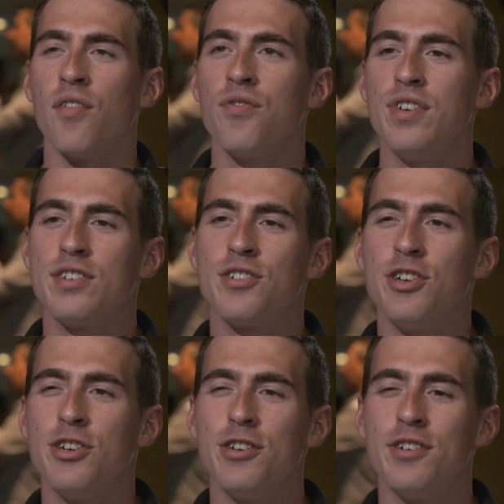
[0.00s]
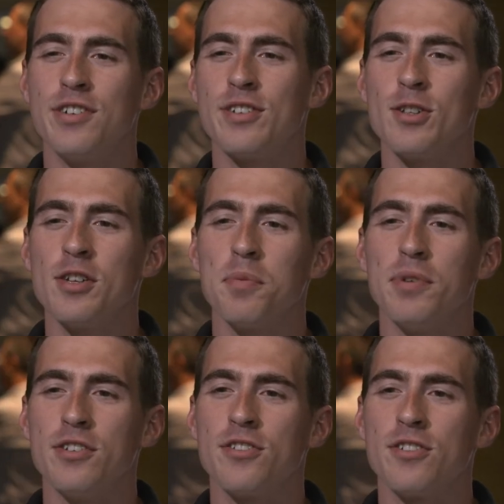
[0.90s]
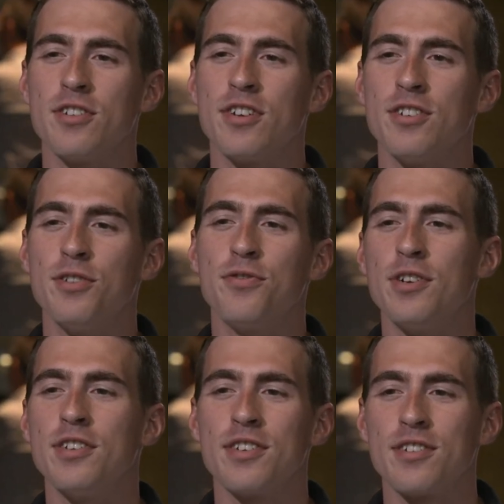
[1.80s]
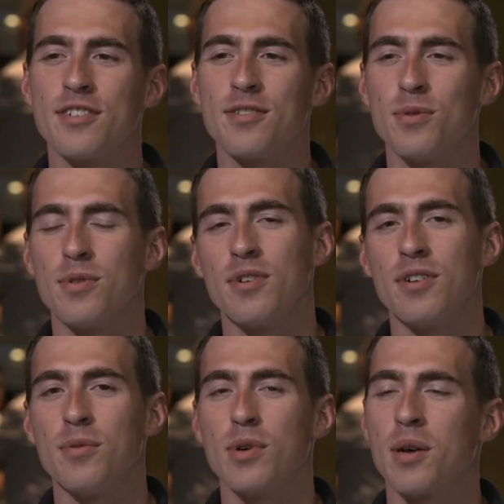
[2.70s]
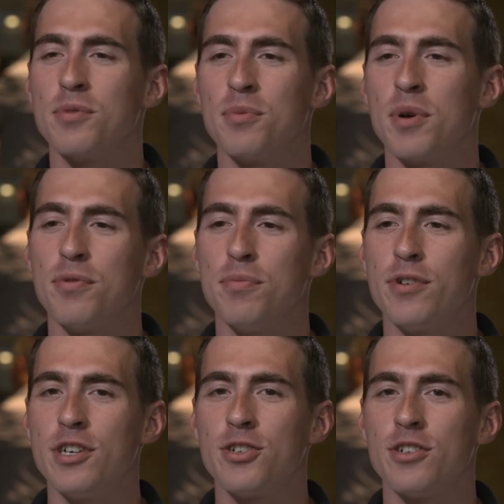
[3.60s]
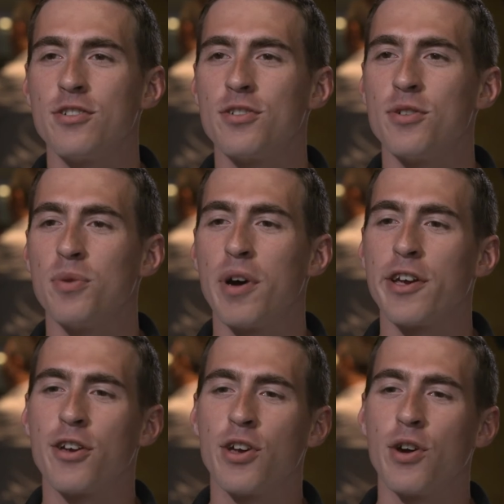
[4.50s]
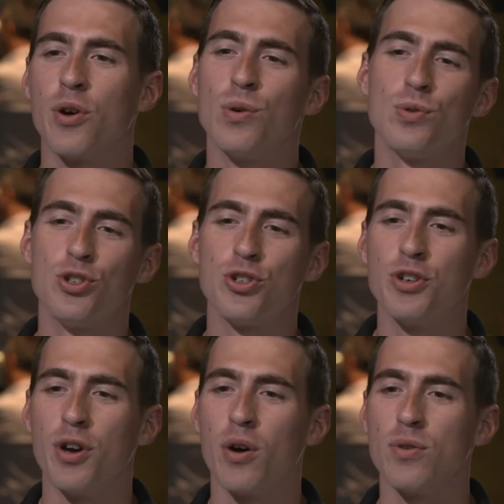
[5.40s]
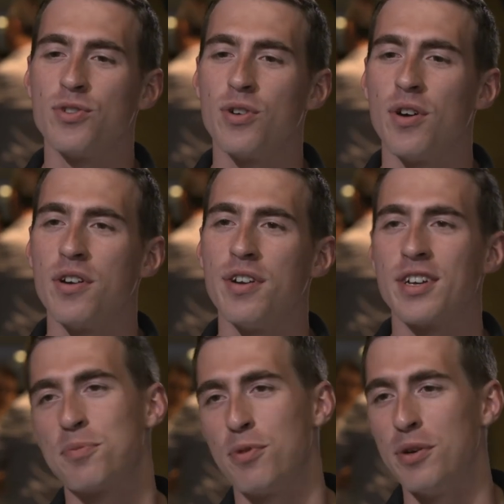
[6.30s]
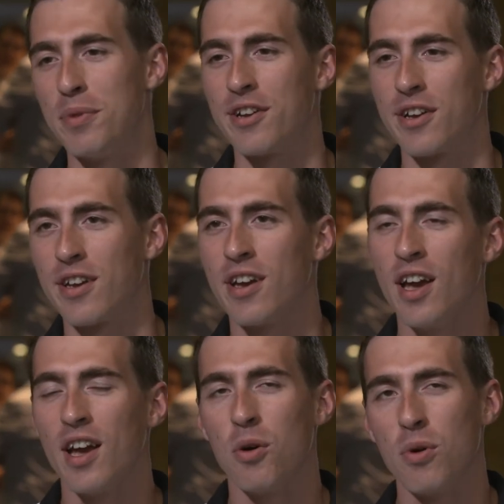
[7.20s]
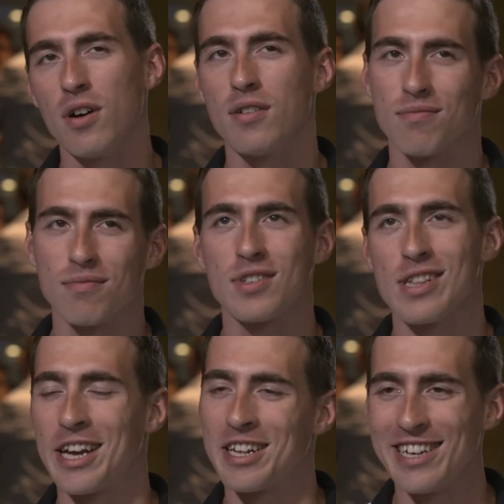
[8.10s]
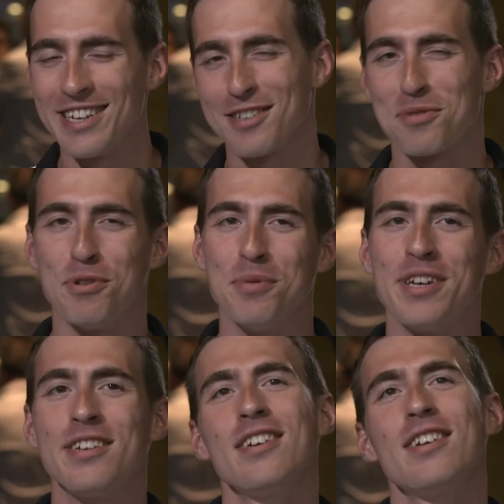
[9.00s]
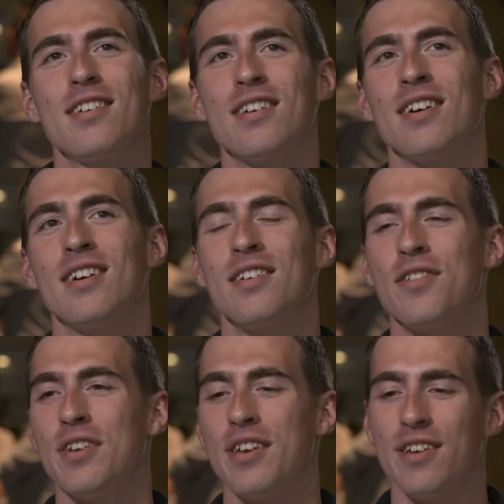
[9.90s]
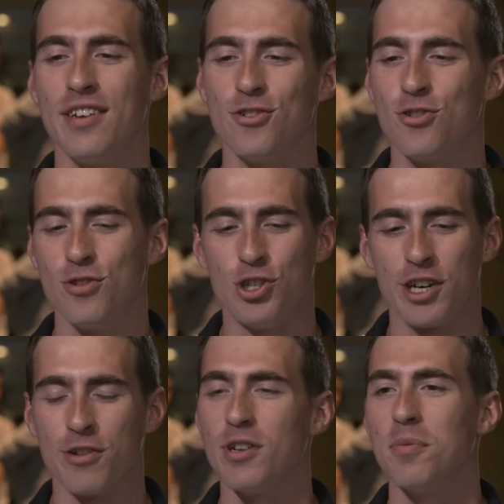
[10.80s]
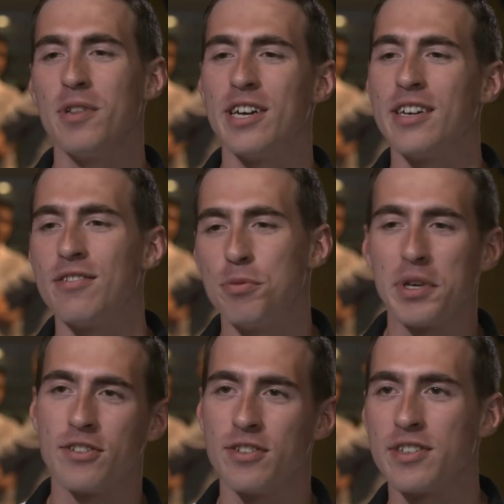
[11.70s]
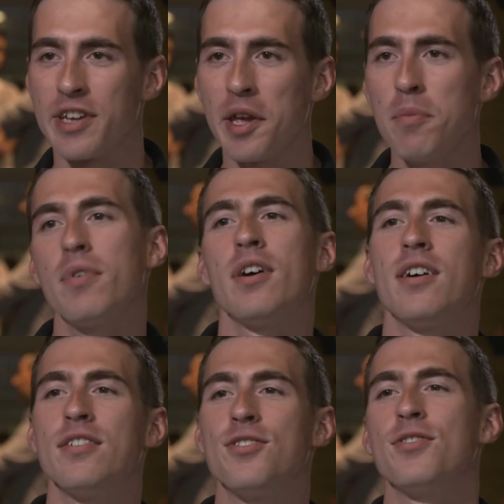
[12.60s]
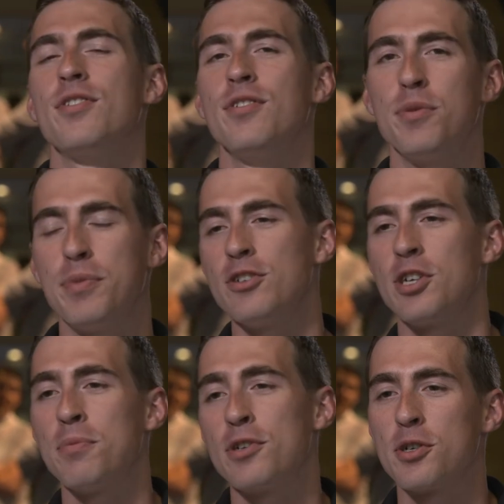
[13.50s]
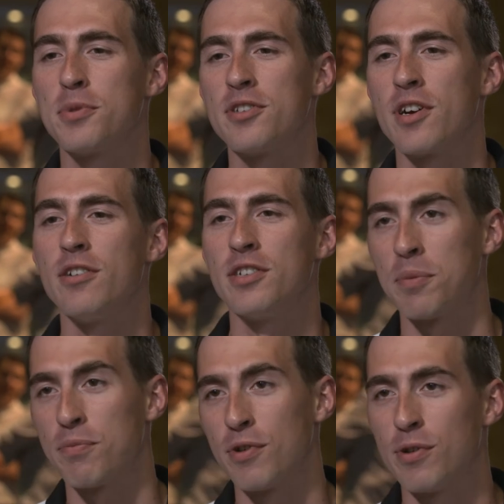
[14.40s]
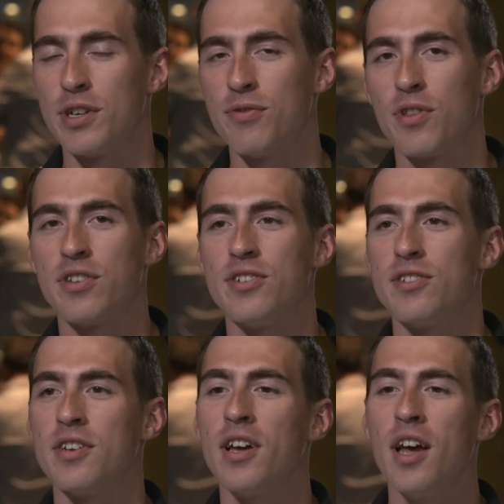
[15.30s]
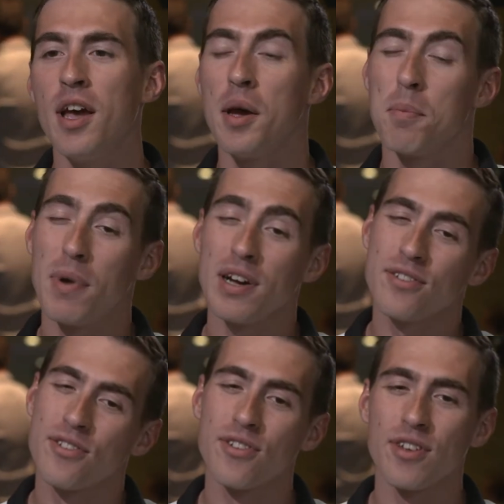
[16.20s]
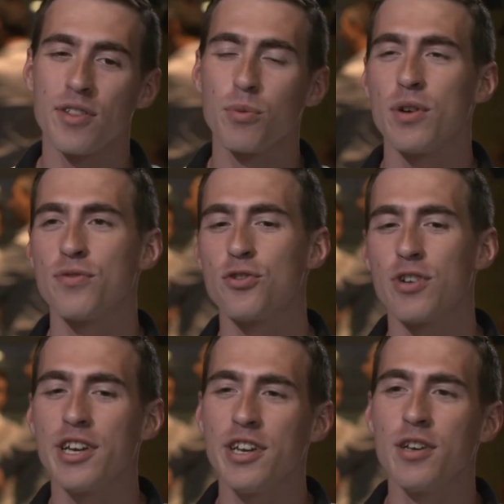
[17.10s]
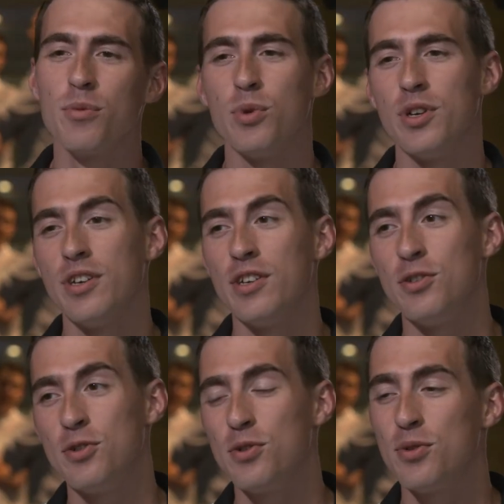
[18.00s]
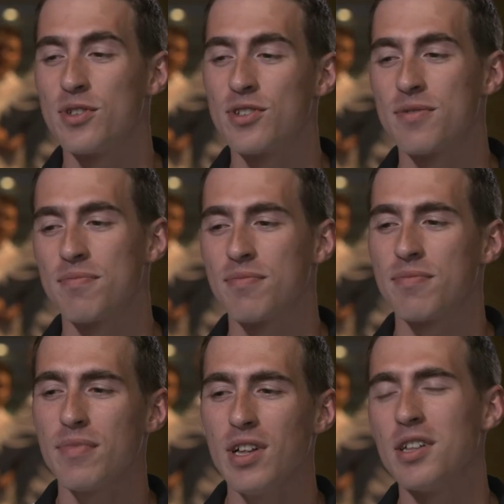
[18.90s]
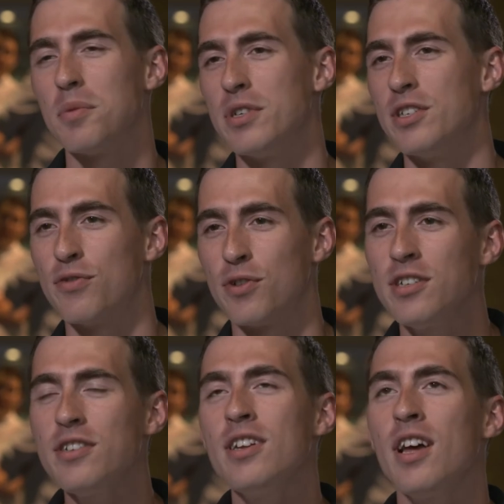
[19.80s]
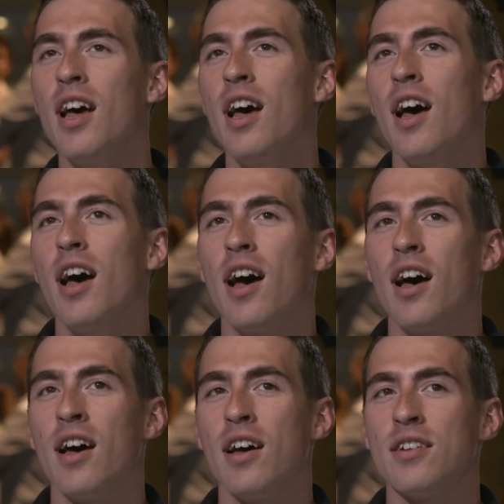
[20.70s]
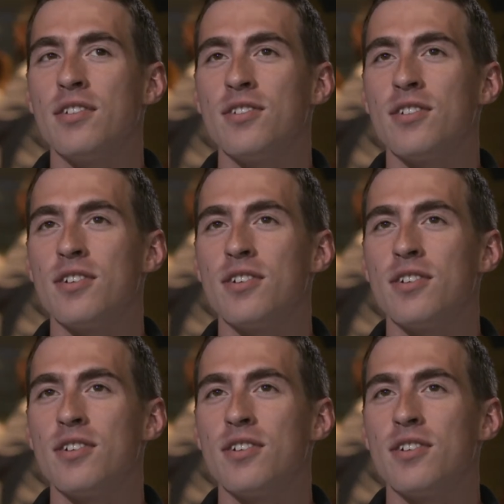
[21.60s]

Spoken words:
This year is a little bit different as what comes to my preparations. So my coach goes on experimenting. Well, slightly experimenting. The general plan remains the same, and European Championships is our top priority for the season. But in the way of training we do is a little bit different. And